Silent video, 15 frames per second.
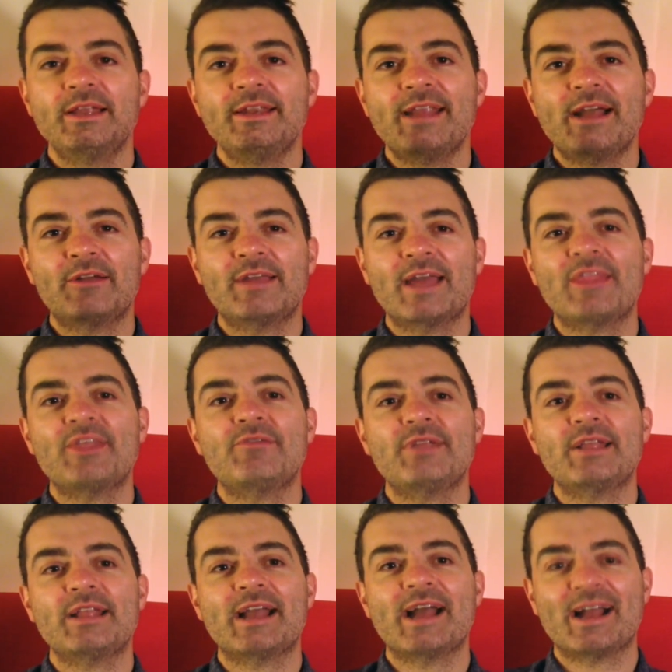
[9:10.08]
Now,
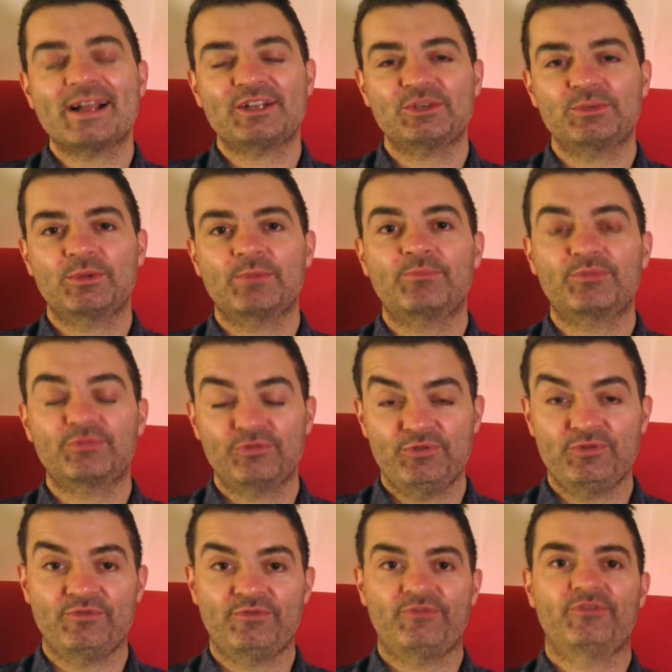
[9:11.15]
gathering actual
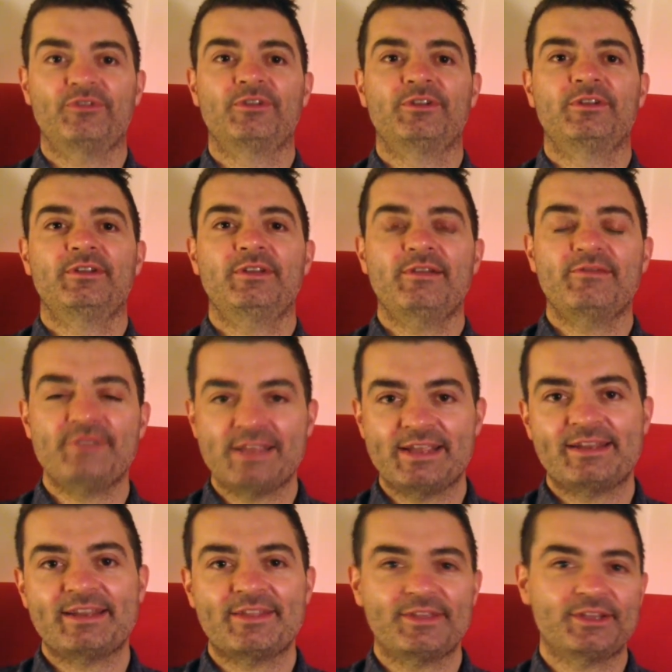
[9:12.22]
proof of near
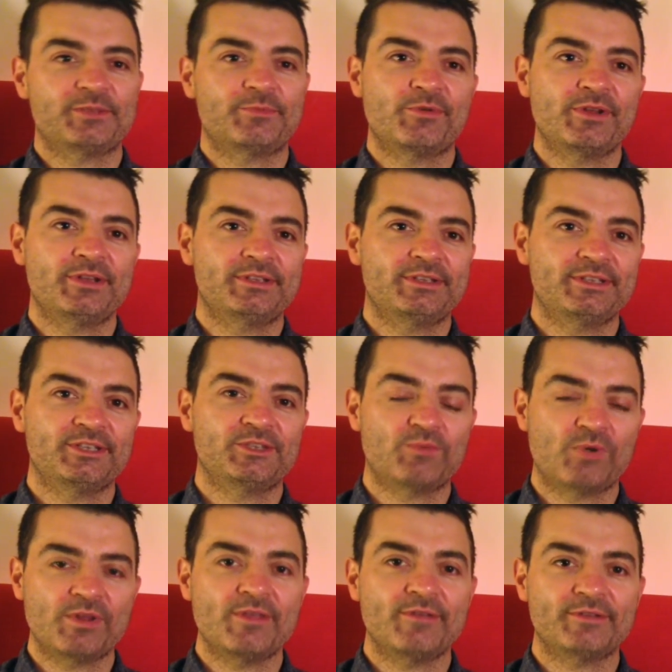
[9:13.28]
death experiences is
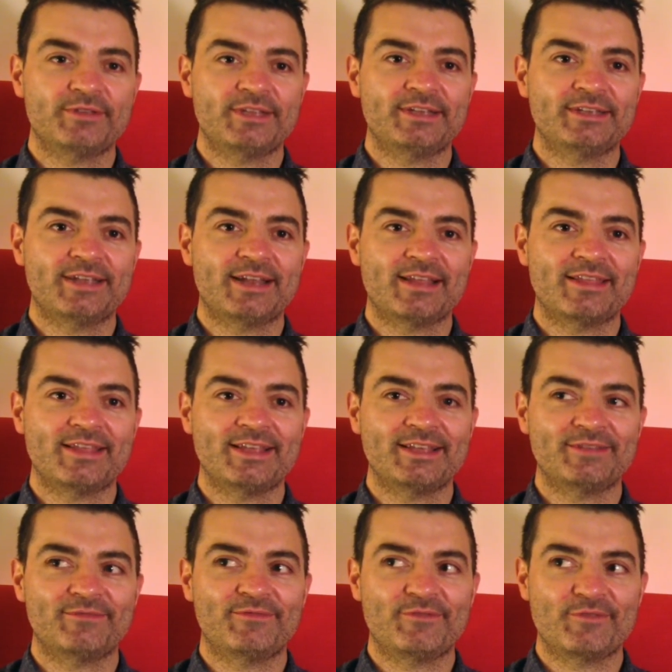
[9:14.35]
one of those things that I think
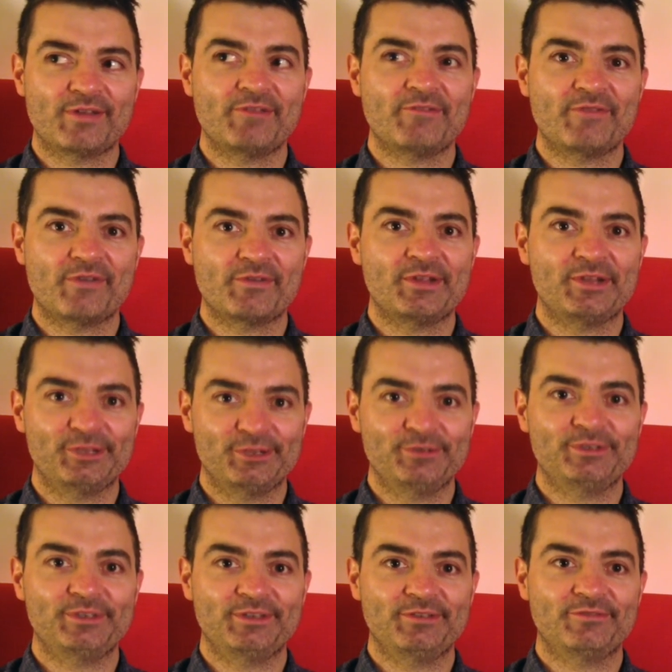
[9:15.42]
is very, very
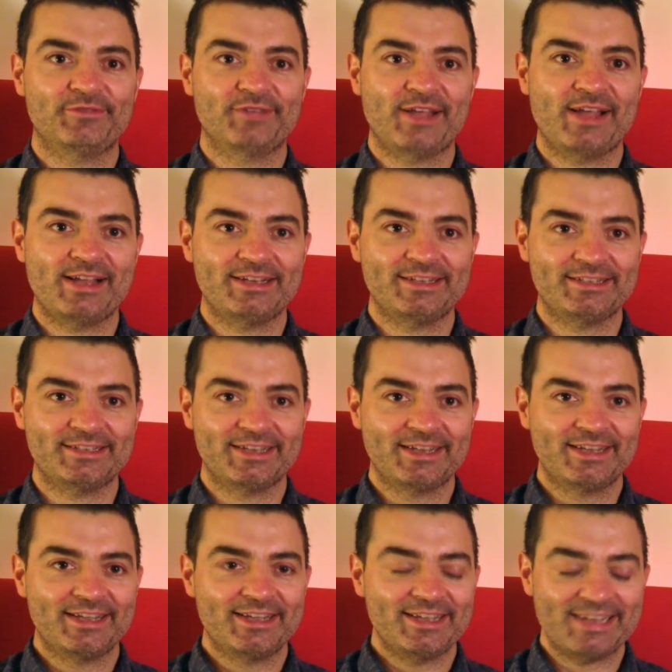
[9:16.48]
elusive. And
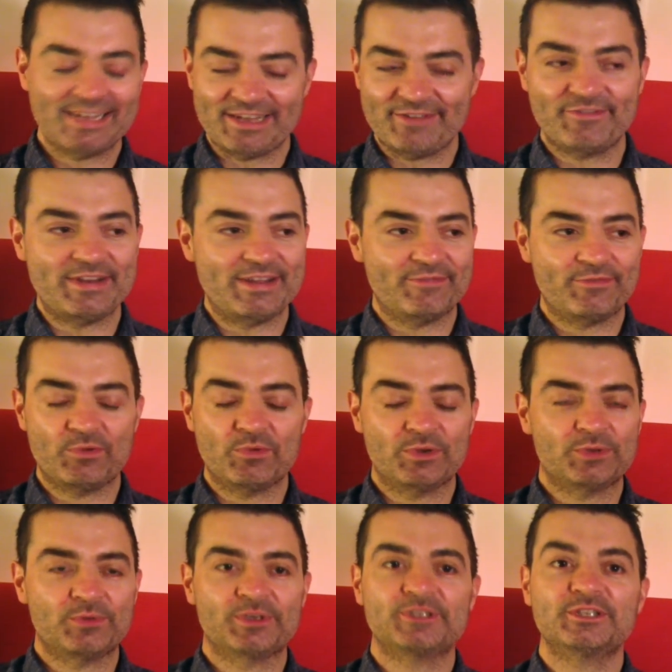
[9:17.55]
even if we were
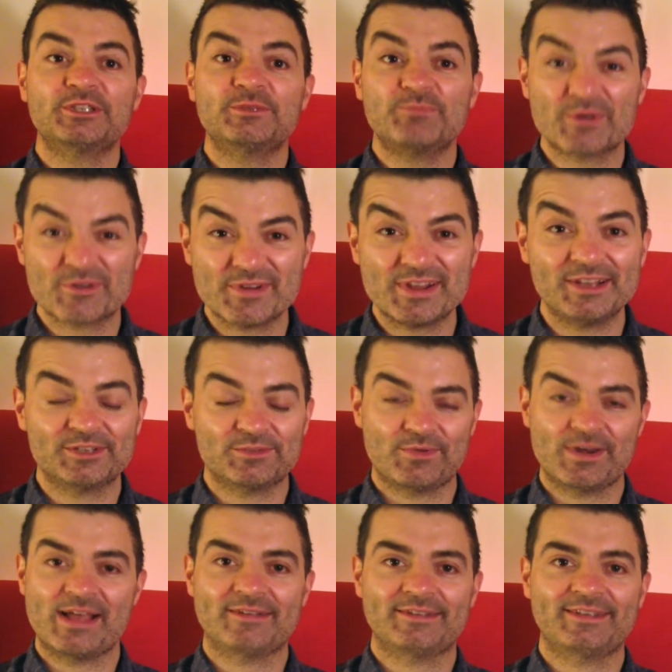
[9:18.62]
to experience
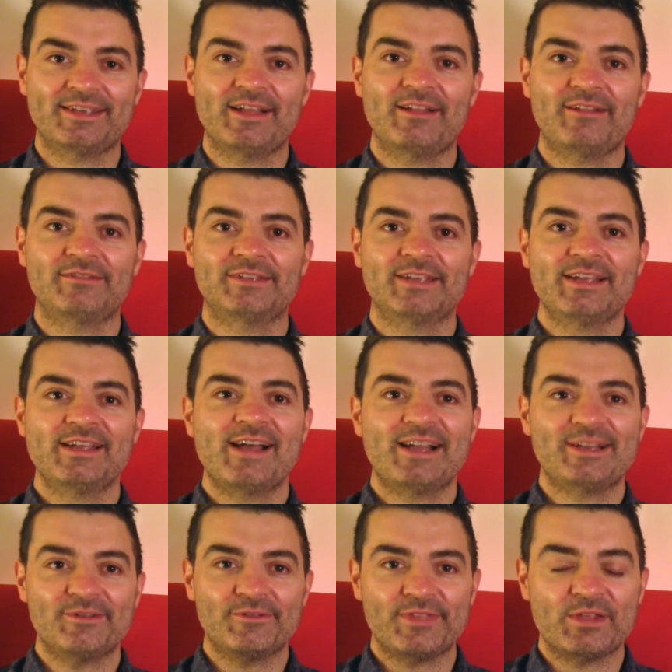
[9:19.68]
one ourselves, I
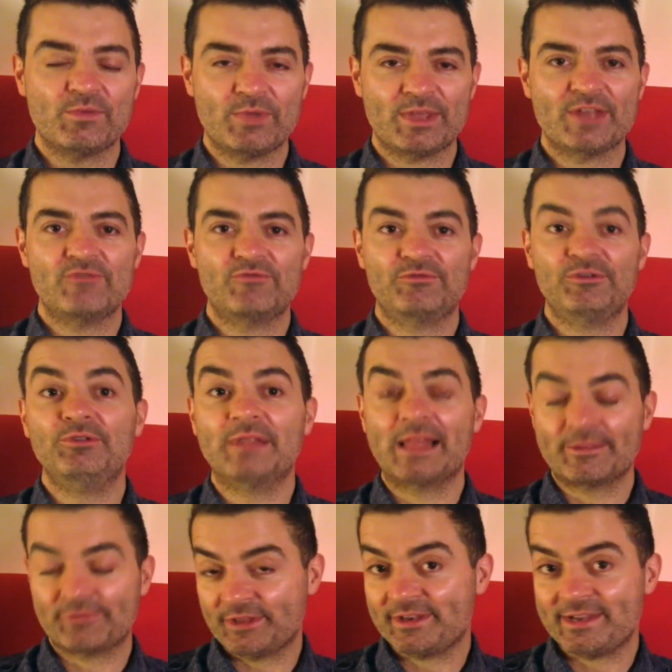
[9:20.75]
don't think we can rule
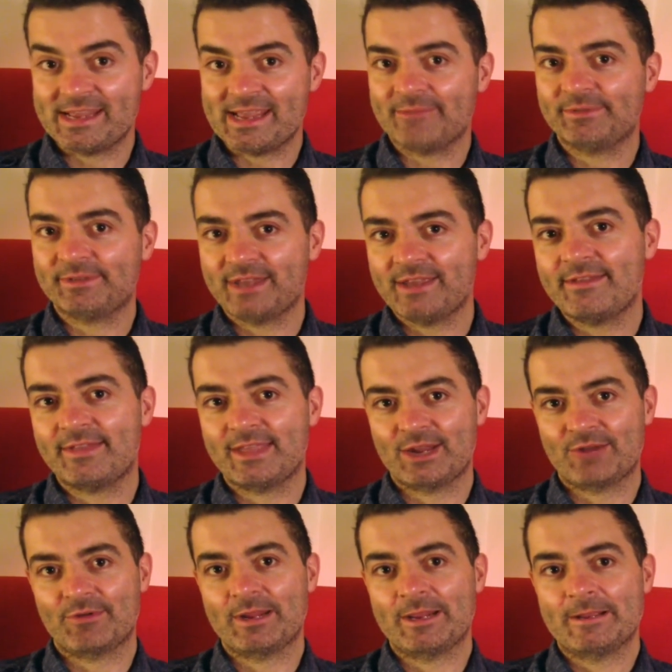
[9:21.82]
out the DMT
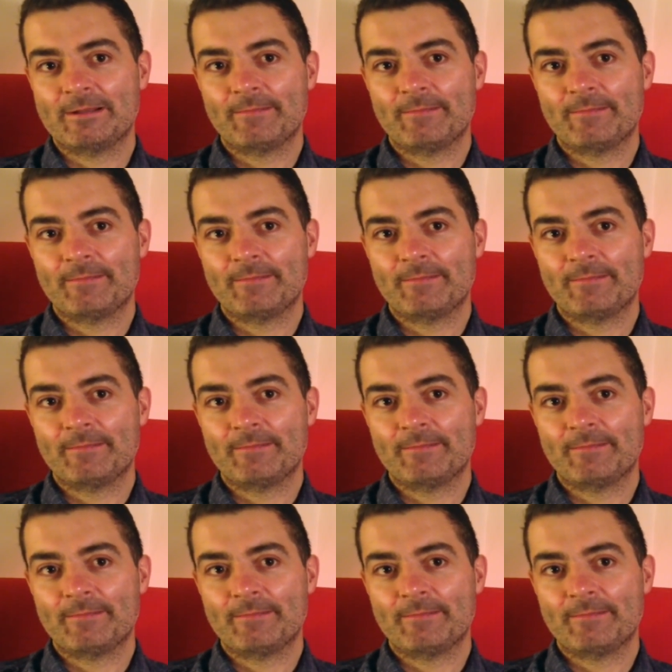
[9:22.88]
theory